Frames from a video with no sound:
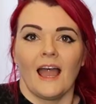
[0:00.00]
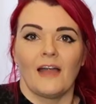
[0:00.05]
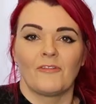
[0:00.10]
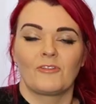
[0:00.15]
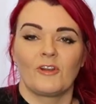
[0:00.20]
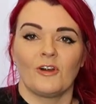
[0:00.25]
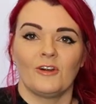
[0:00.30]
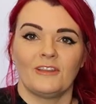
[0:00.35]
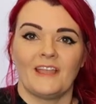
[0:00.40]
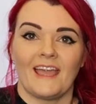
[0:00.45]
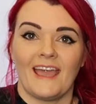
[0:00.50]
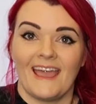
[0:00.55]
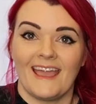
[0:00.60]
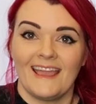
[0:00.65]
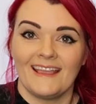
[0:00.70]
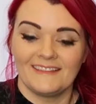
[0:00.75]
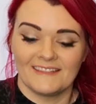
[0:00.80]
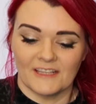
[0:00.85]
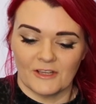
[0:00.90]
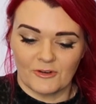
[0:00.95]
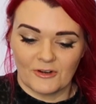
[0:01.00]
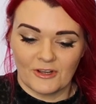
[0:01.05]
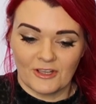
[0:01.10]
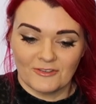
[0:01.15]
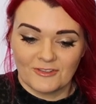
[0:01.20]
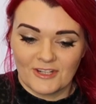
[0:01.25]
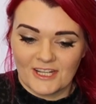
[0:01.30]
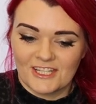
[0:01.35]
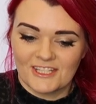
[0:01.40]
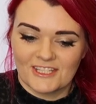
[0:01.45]
I've gone ahead,
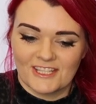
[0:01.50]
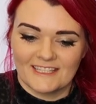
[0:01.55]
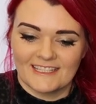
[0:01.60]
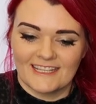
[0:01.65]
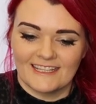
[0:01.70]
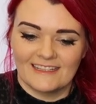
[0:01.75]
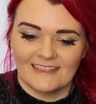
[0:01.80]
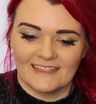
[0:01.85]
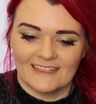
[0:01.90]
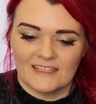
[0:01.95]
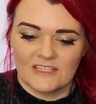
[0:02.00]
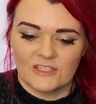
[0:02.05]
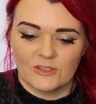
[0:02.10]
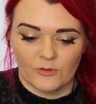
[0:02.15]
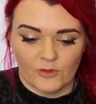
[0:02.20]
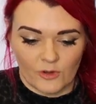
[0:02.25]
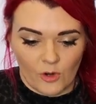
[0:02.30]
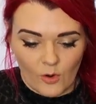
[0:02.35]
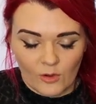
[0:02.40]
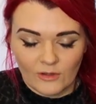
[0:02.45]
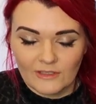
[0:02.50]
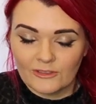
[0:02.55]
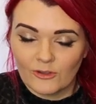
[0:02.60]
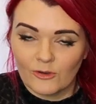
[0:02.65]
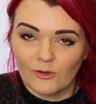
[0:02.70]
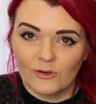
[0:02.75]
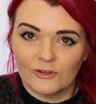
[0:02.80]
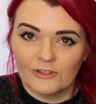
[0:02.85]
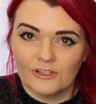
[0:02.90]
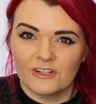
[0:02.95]
rearranged the seedlings so they're all in
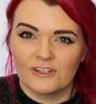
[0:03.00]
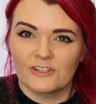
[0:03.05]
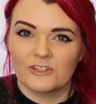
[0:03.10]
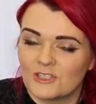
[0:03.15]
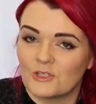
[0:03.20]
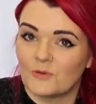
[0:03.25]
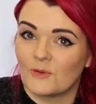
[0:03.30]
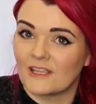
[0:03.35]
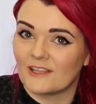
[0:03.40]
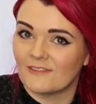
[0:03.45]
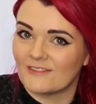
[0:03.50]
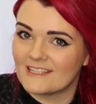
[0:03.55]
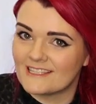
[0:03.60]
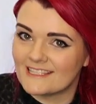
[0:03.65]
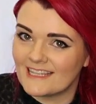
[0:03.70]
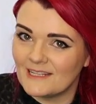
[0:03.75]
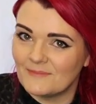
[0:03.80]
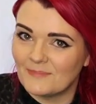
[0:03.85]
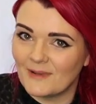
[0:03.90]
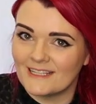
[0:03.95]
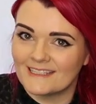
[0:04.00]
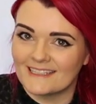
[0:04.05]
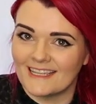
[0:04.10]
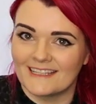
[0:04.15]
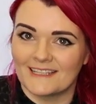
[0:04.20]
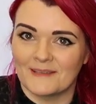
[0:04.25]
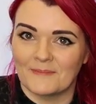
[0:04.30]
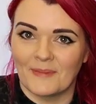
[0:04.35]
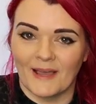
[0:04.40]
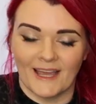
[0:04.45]
order so we can have a
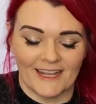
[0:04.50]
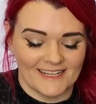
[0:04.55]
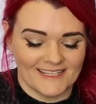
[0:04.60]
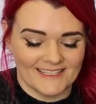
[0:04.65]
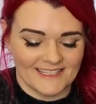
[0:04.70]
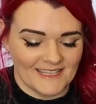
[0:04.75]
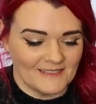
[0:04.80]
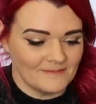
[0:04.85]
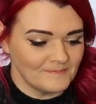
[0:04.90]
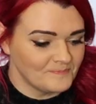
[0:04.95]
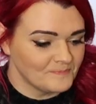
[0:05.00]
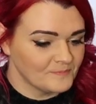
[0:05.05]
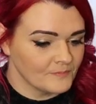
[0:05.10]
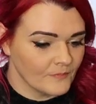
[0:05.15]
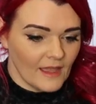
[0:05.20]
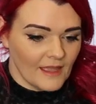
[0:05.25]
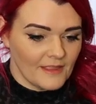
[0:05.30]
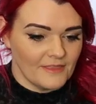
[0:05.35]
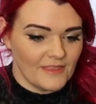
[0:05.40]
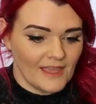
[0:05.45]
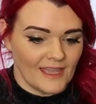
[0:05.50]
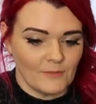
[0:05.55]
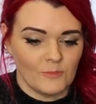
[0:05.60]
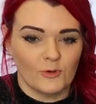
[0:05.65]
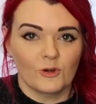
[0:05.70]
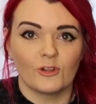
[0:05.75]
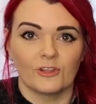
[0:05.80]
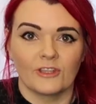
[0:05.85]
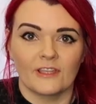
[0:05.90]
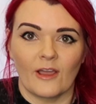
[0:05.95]
side-by-side comparison. And then
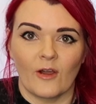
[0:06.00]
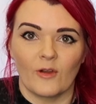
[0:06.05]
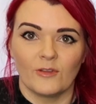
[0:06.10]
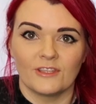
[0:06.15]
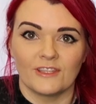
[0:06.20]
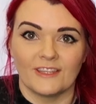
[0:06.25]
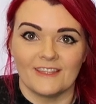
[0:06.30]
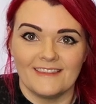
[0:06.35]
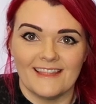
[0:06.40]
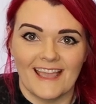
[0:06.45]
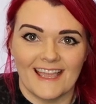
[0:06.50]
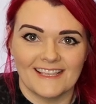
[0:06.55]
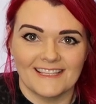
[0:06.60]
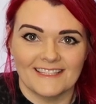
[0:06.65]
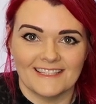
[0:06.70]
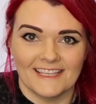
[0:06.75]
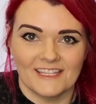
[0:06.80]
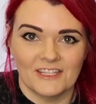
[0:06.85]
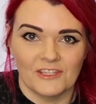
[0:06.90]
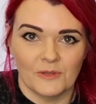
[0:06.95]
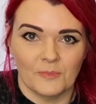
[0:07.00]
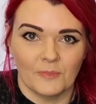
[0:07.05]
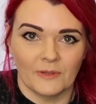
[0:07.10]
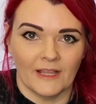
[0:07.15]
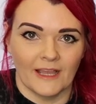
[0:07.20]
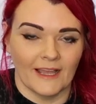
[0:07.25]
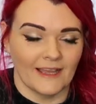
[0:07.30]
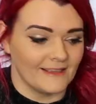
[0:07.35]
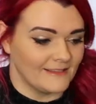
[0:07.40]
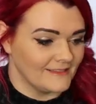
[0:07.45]
we're going to get on to the next stage of the
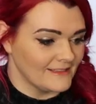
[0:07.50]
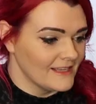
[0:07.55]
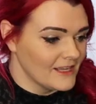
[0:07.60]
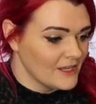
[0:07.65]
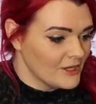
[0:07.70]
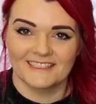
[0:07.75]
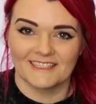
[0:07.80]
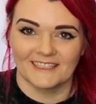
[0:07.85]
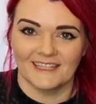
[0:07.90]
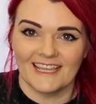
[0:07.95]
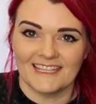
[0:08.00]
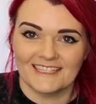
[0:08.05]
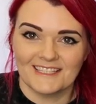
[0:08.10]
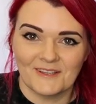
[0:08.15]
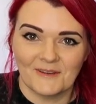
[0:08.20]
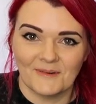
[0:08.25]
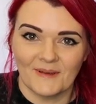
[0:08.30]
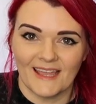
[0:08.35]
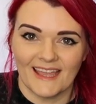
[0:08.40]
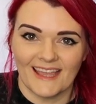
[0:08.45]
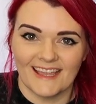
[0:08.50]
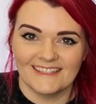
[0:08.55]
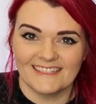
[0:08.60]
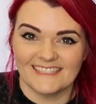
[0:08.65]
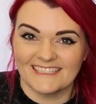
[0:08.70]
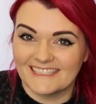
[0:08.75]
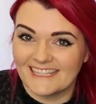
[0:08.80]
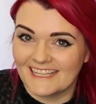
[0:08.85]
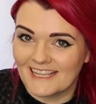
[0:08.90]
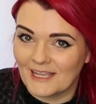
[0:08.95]
plan. So let's go ahead
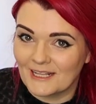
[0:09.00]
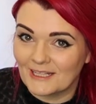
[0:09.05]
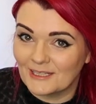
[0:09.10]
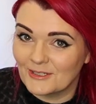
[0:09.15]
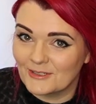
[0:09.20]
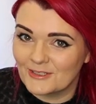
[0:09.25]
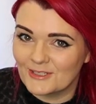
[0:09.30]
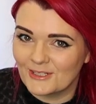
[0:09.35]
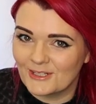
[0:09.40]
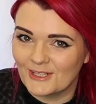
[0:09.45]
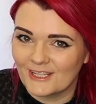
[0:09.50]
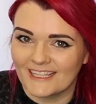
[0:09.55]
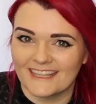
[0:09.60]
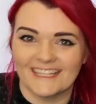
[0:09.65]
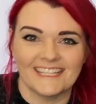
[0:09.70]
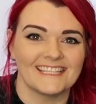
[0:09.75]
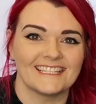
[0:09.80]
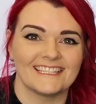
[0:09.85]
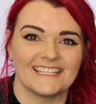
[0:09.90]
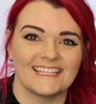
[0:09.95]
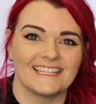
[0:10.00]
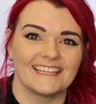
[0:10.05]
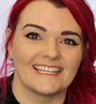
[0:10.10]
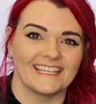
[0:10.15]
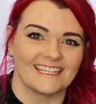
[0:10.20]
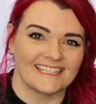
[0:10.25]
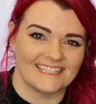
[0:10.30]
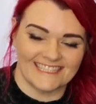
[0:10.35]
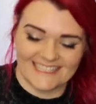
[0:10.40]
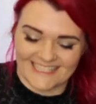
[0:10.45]
and take a closer look at these
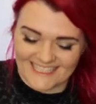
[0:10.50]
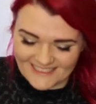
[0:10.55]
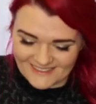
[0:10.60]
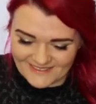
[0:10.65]
seedlings.